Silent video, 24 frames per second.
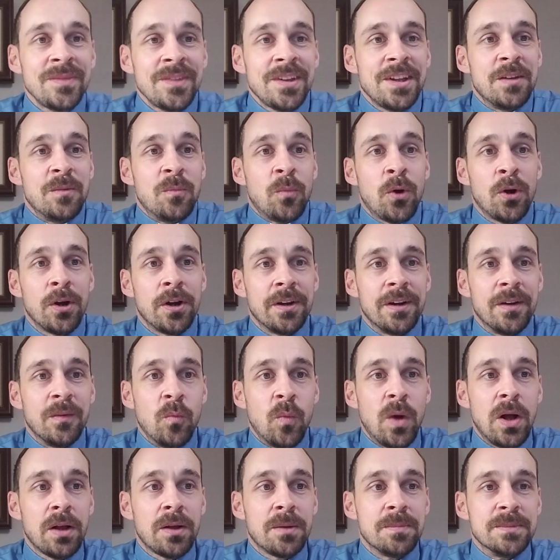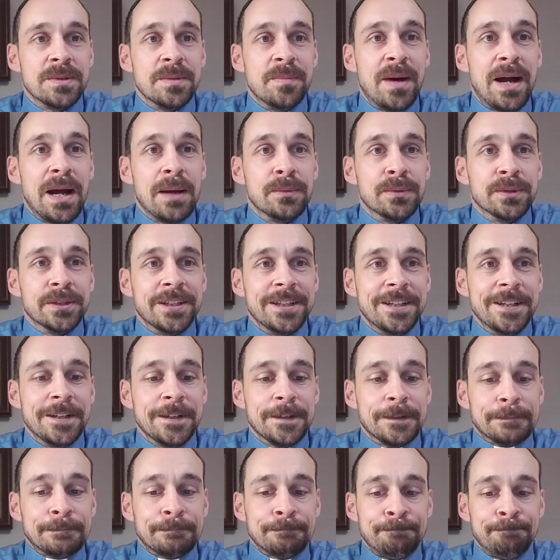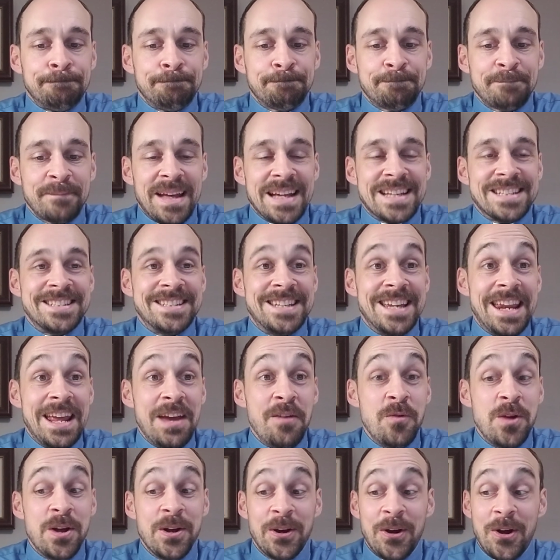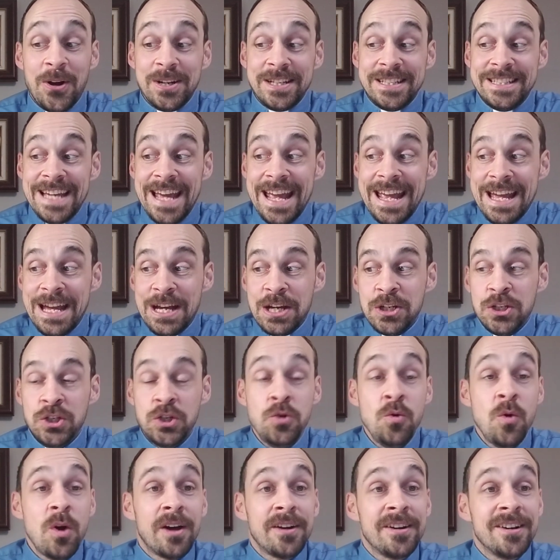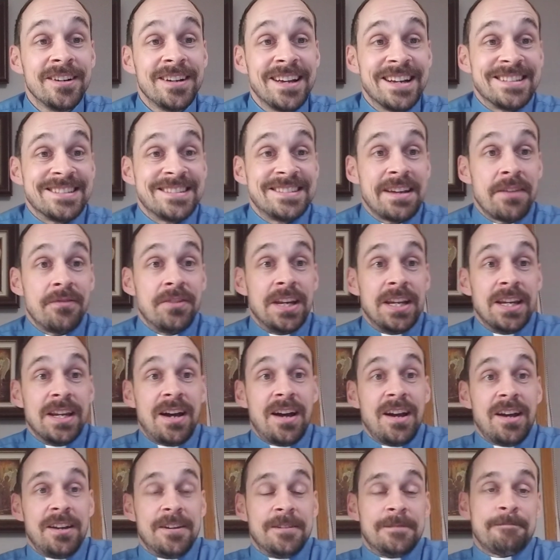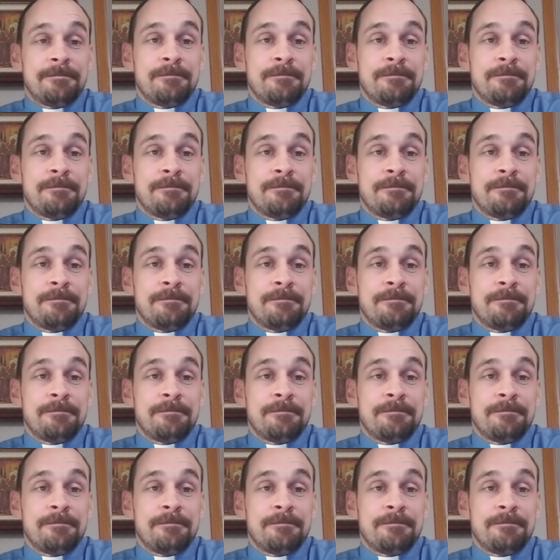Good morning and welcome to Bible in a Year. As today we are on day 279.